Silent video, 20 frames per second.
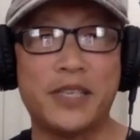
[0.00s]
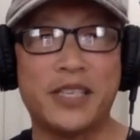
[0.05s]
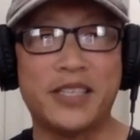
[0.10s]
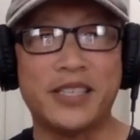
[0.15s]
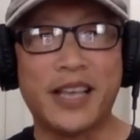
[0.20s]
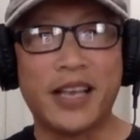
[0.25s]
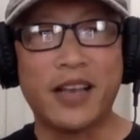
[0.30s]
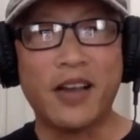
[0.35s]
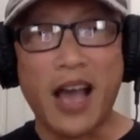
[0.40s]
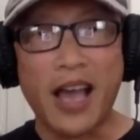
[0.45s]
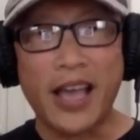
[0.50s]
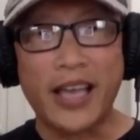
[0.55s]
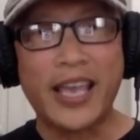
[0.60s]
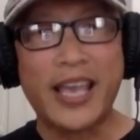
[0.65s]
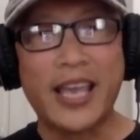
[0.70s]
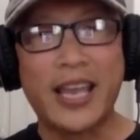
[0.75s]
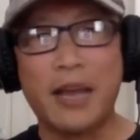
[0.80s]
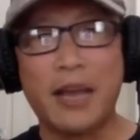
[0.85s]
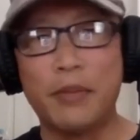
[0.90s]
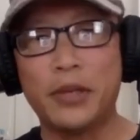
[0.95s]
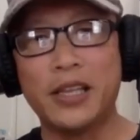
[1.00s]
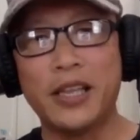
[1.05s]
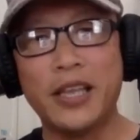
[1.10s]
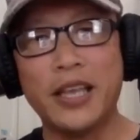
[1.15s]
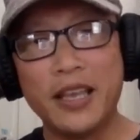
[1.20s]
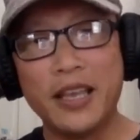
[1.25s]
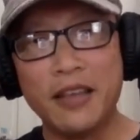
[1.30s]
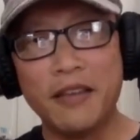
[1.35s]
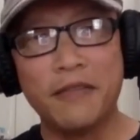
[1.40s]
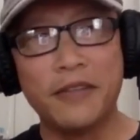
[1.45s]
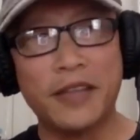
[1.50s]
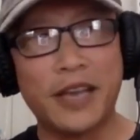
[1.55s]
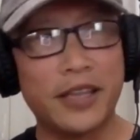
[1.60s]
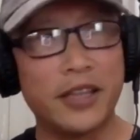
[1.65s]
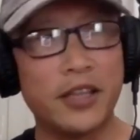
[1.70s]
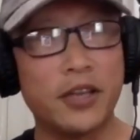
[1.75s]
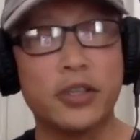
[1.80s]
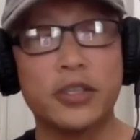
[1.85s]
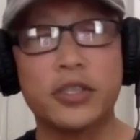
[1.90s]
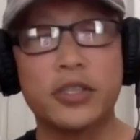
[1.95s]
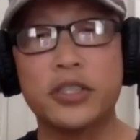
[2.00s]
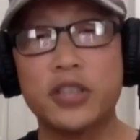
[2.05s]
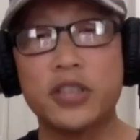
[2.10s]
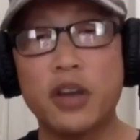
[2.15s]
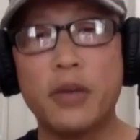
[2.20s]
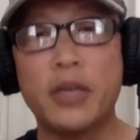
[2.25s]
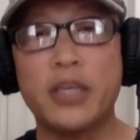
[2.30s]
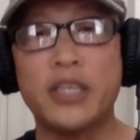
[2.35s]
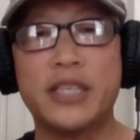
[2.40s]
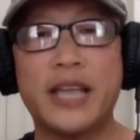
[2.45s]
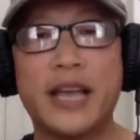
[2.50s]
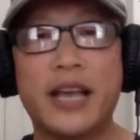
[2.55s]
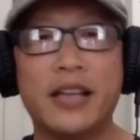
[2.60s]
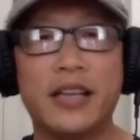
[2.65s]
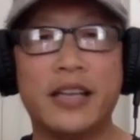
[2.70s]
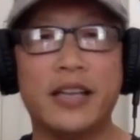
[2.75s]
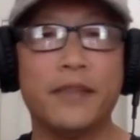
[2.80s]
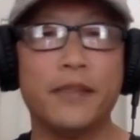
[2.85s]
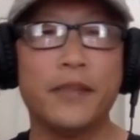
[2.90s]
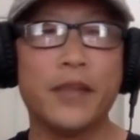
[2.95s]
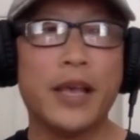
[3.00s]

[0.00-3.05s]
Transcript: It's like I cannot believe like there's so much talent.